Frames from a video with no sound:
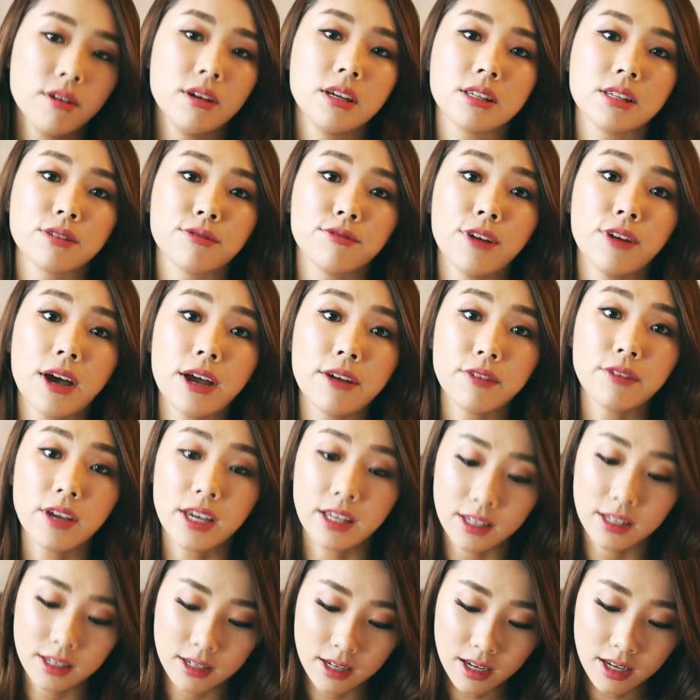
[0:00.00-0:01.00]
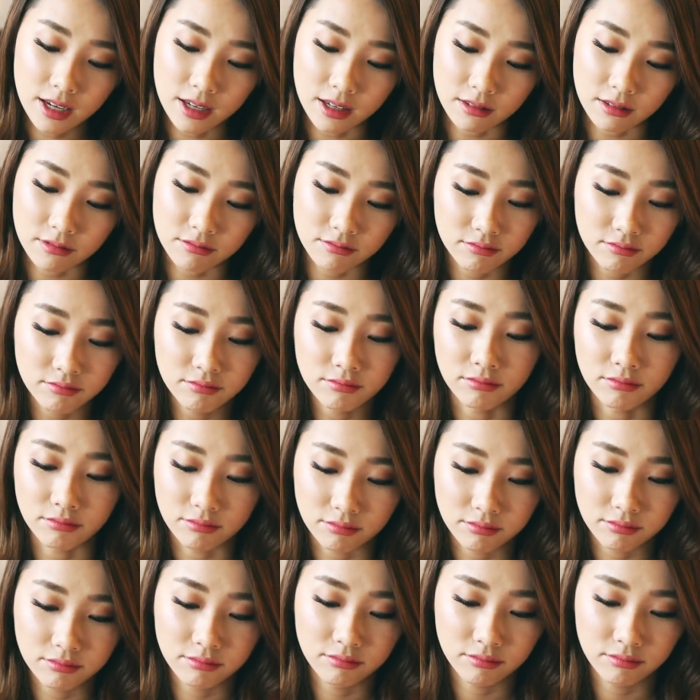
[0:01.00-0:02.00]
It's $5.89.
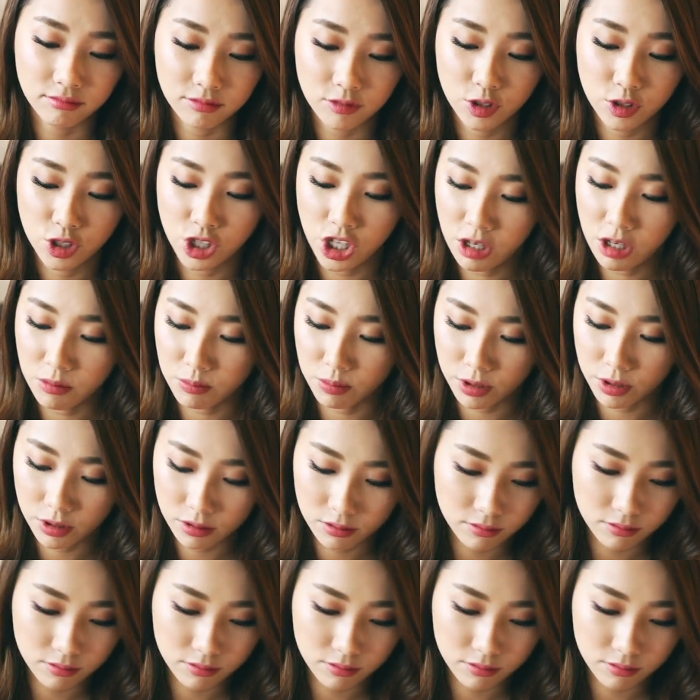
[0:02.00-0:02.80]
Cheap.